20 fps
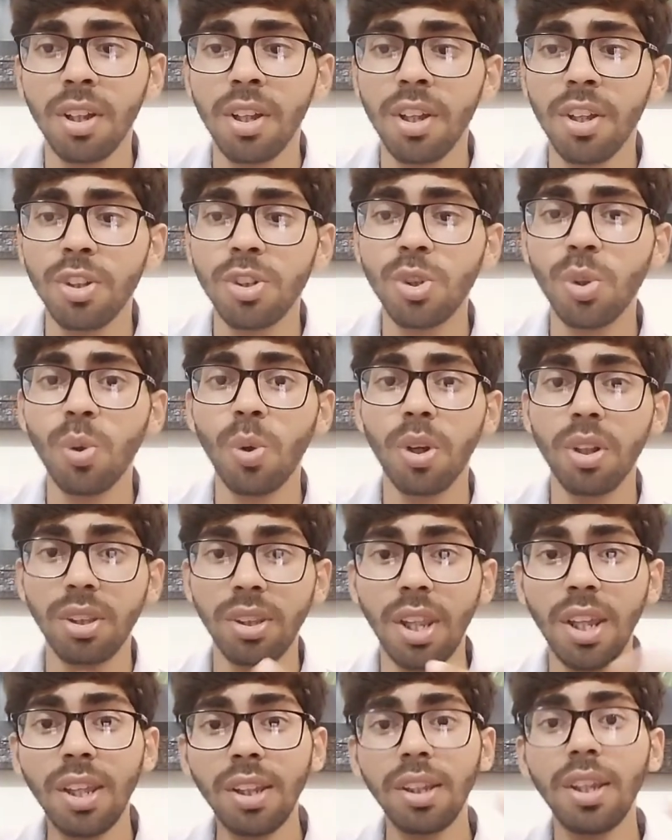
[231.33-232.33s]
So
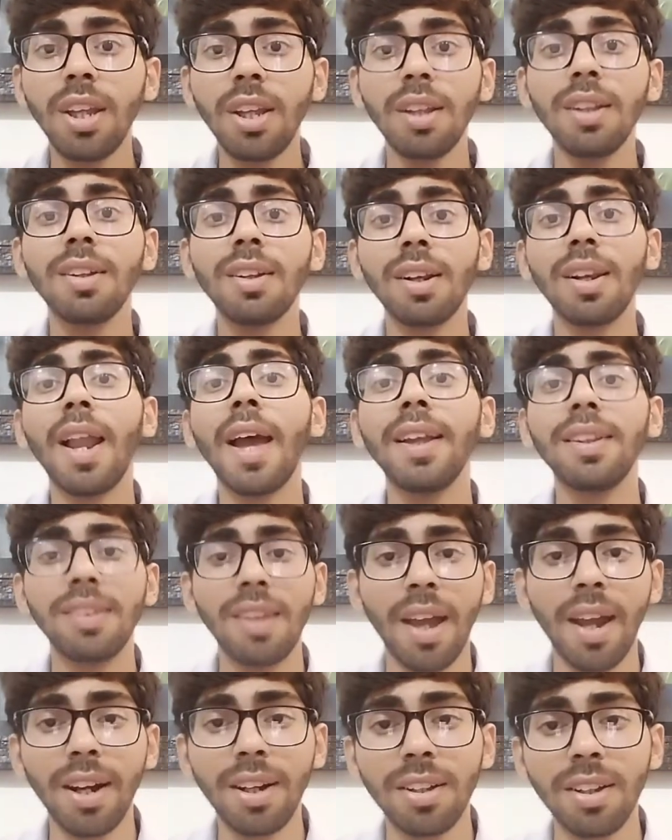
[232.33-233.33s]
thinking like
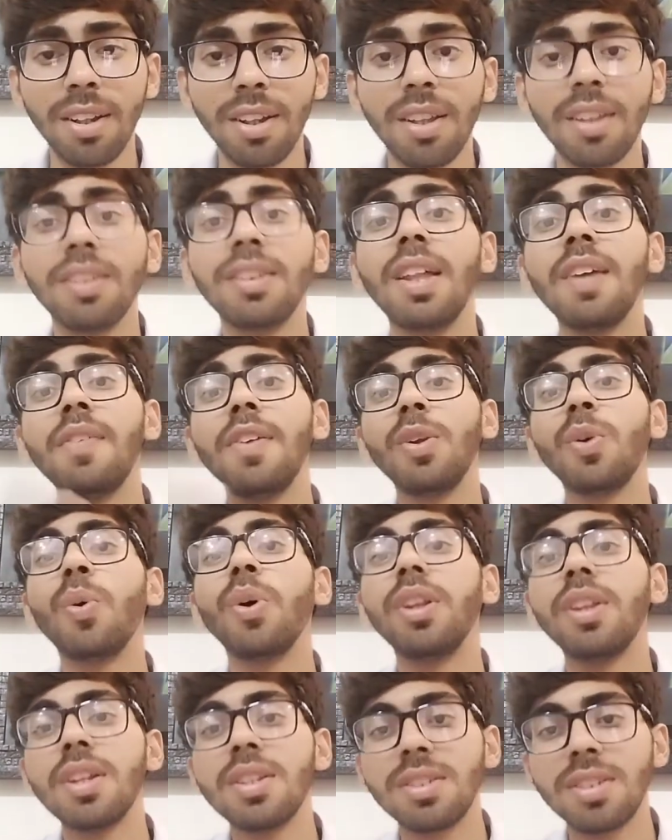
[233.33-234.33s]
that, they will go in
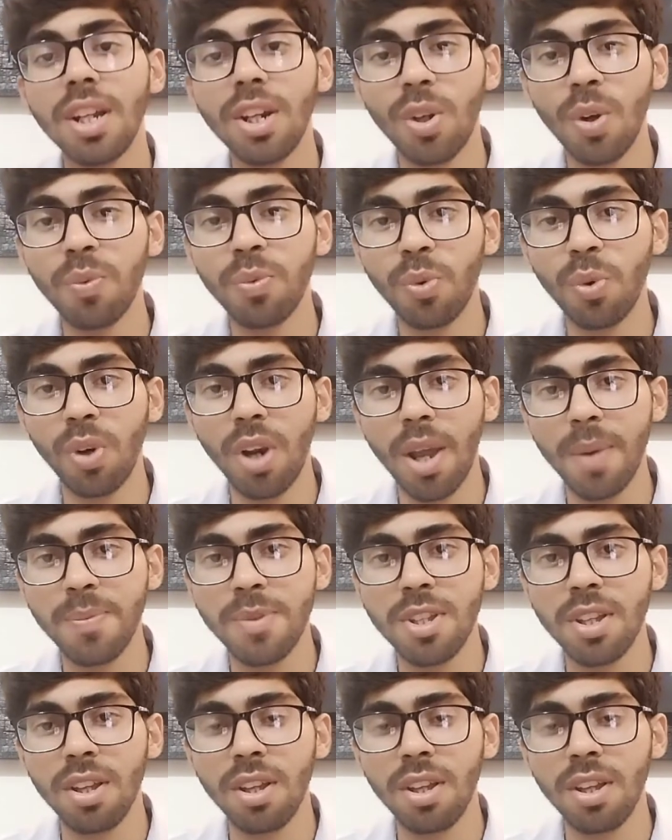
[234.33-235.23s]
the state of collapse.